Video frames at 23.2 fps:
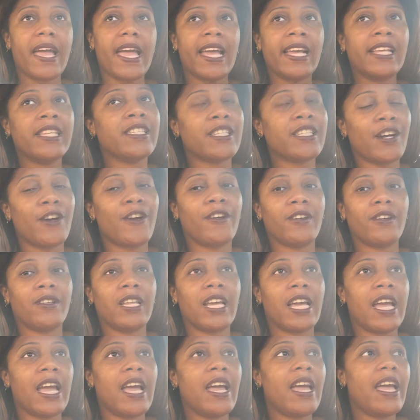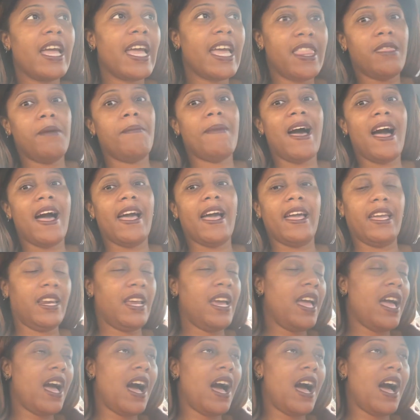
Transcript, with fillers: internally in the mind.